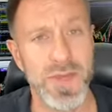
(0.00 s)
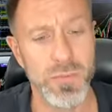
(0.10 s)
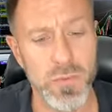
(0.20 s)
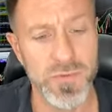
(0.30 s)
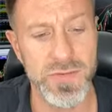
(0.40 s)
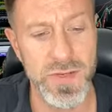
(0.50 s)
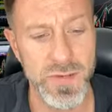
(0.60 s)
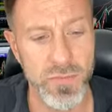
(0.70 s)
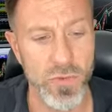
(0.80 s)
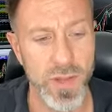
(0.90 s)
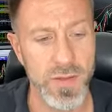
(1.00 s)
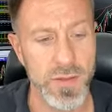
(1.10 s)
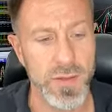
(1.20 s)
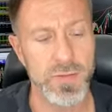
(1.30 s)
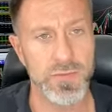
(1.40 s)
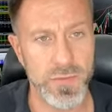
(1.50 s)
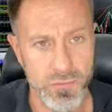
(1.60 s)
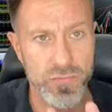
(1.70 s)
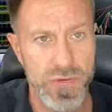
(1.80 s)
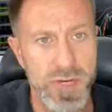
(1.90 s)
able to deliver on it. So
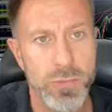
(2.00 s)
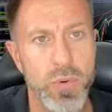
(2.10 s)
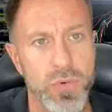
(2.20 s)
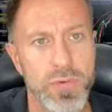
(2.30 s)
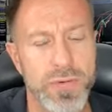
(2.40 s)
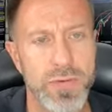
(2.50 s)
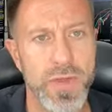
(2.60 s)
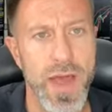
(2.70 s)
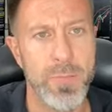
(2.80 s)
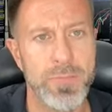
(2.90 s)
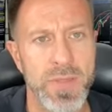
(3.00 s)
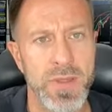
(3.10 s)
it's really important you do that.